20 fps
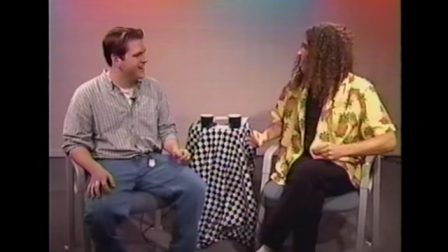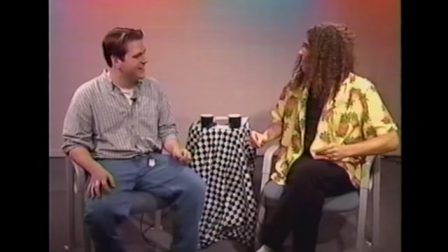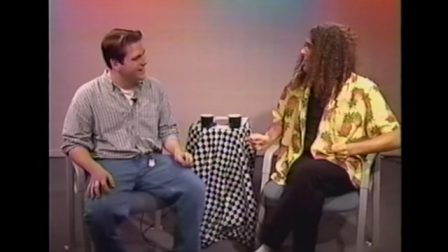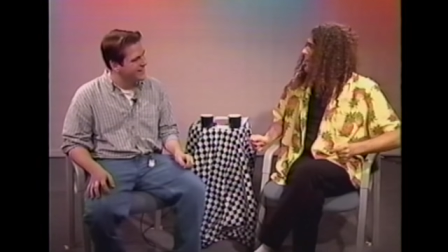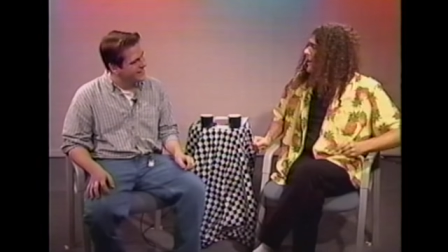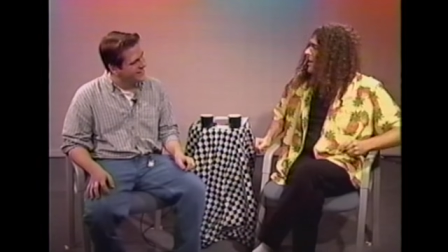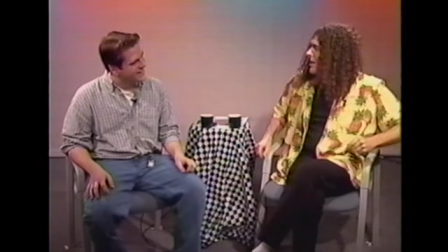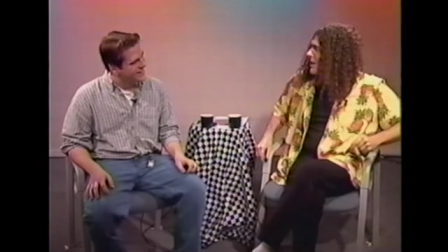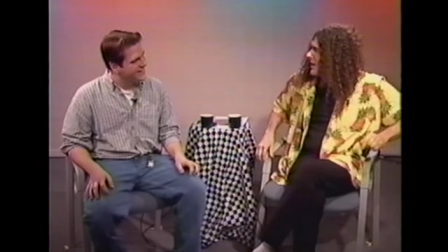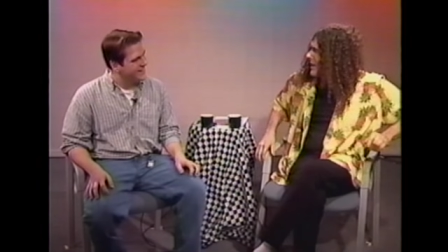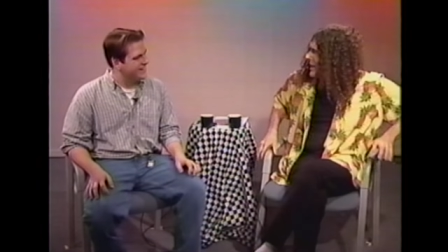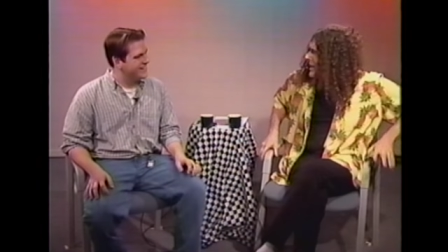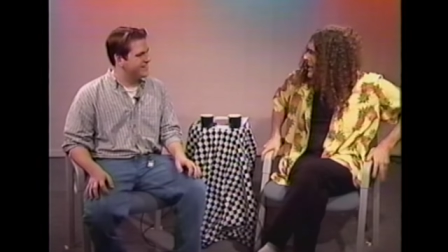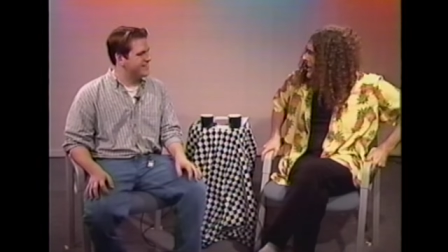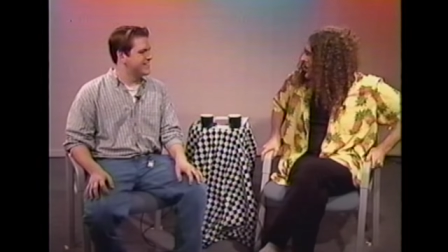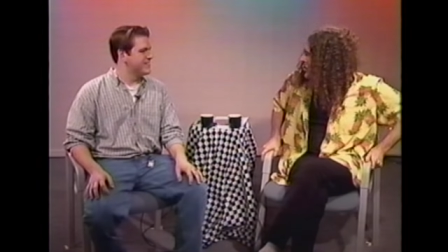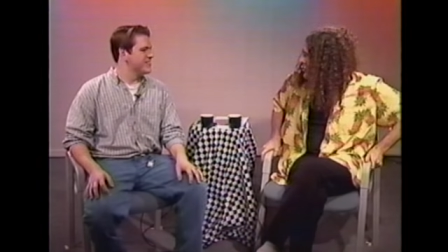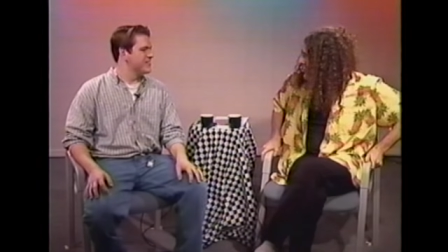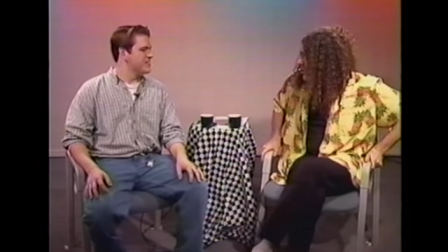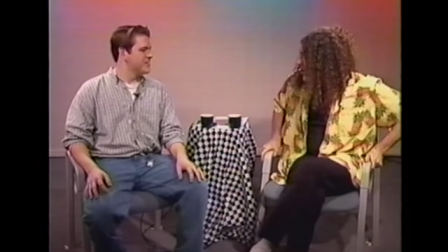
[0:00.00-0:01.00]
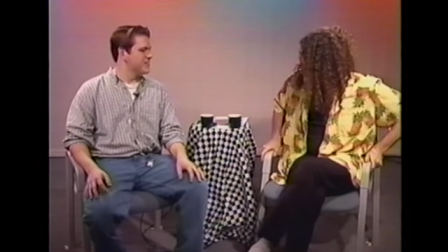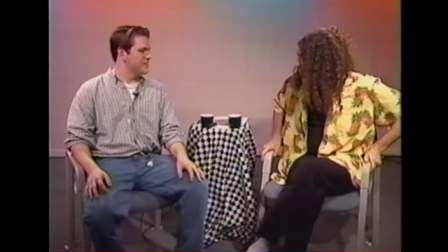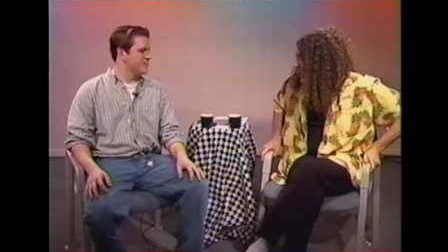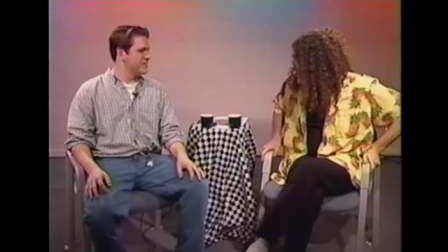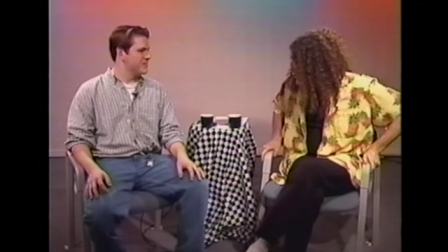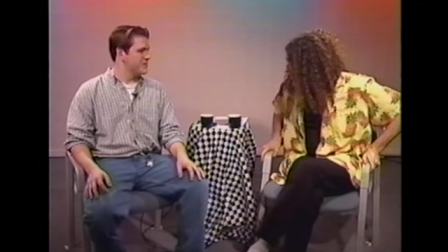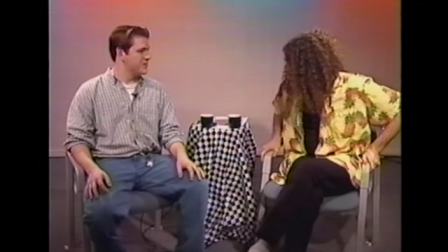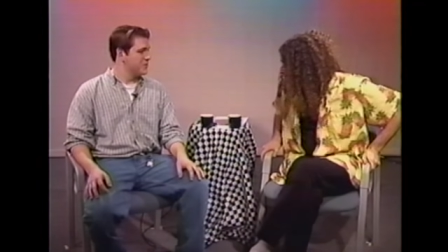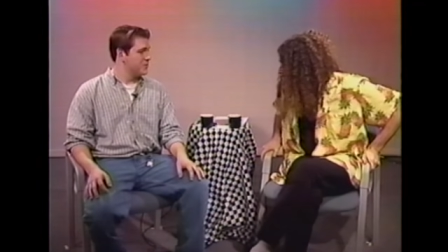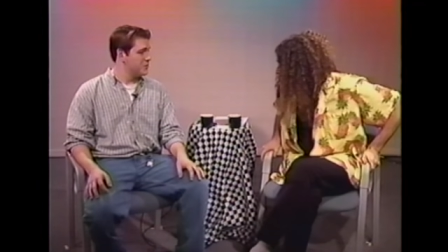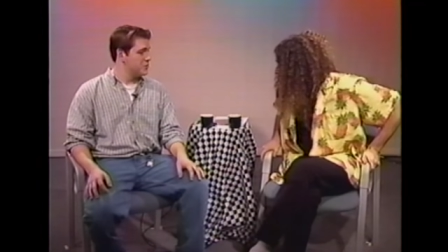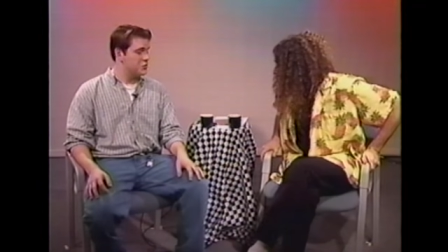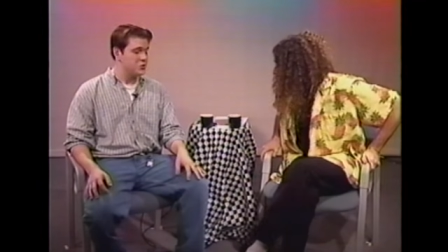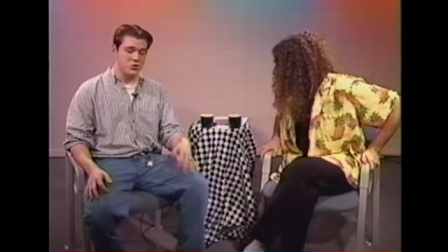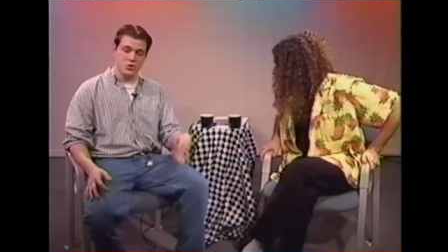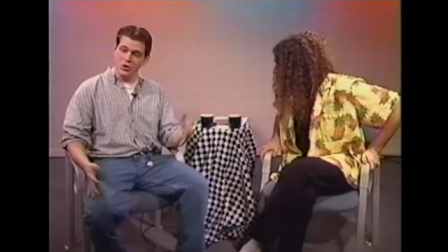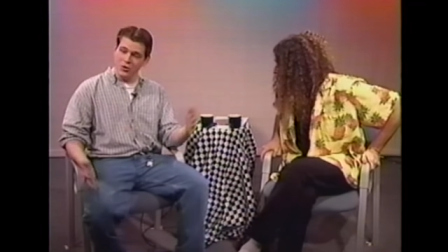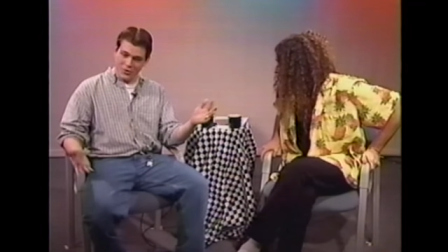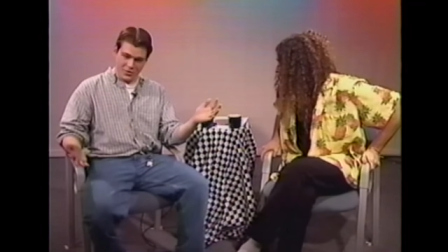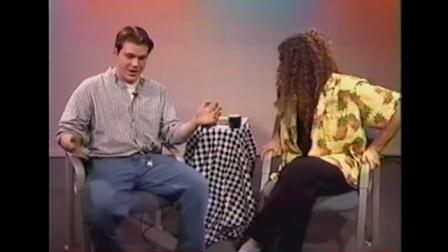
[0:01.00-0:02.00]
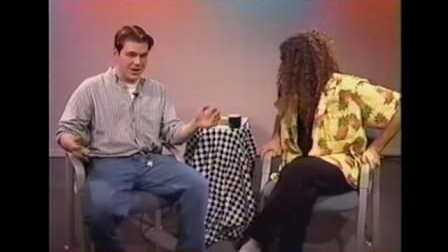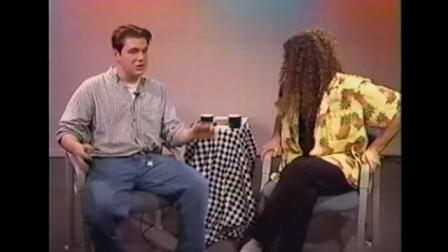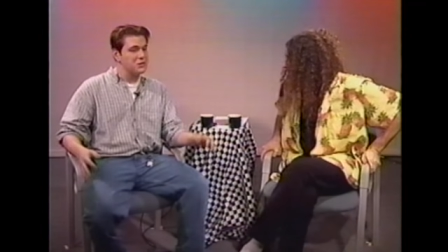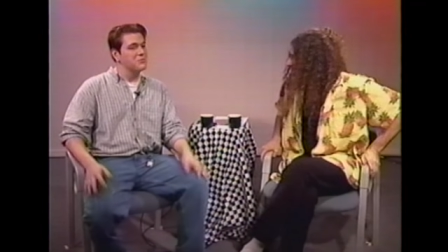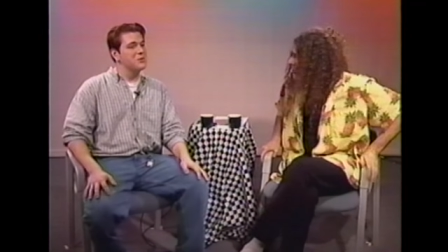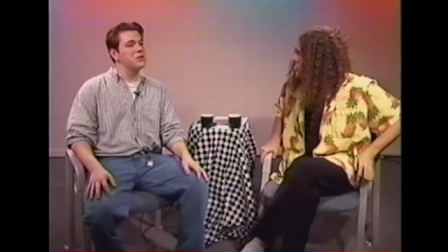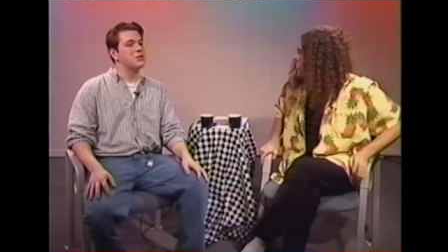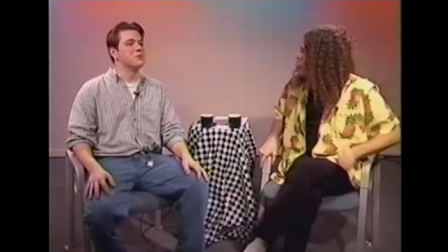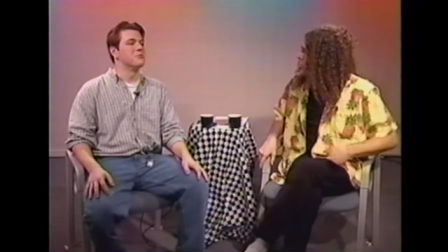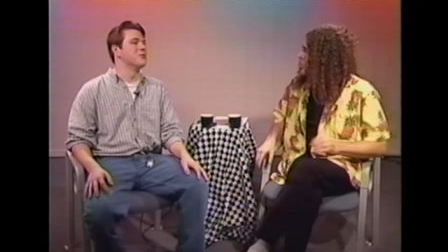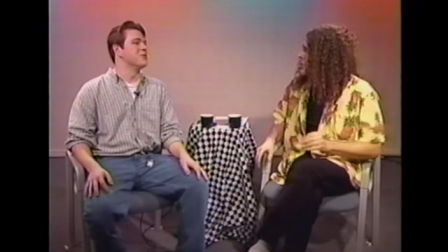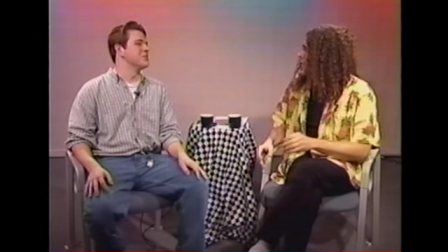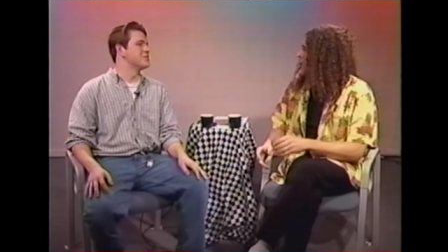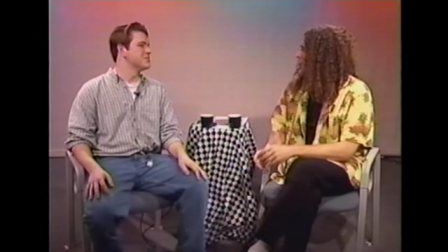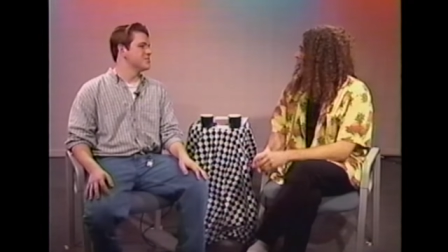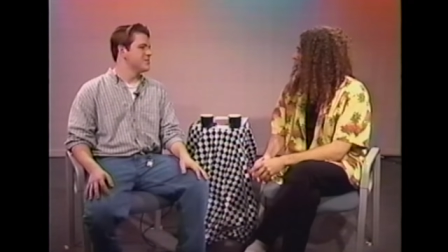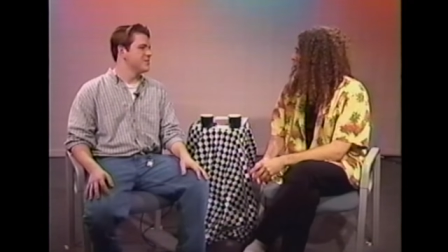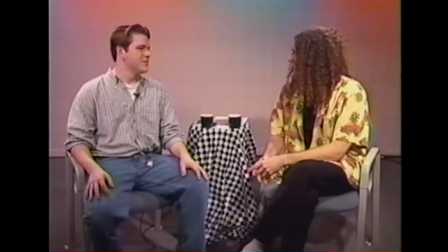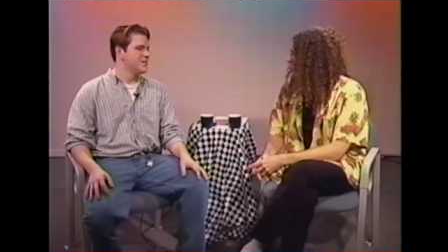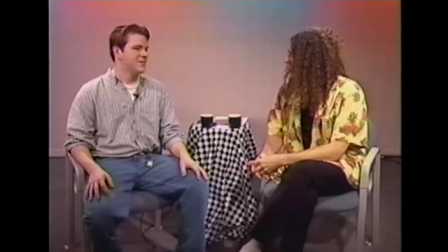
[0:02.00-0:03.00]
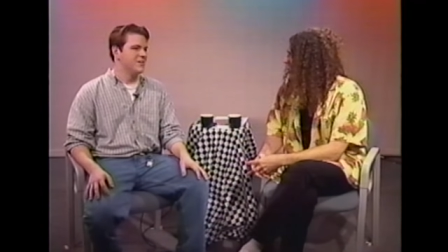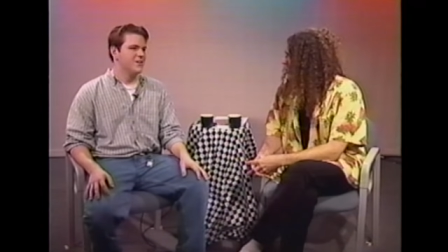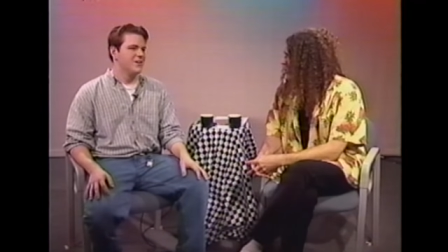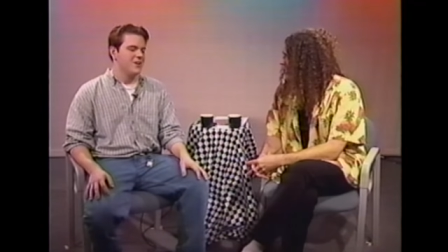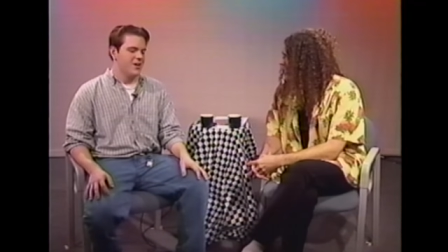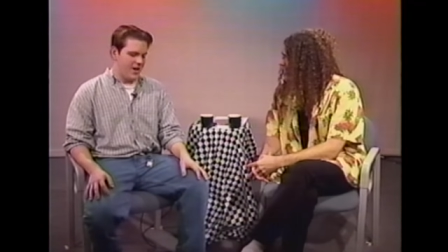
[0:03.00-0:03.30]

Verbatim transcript: you want me to ask you some questions? Sure, ask me some questions. So where'd you get that shirt?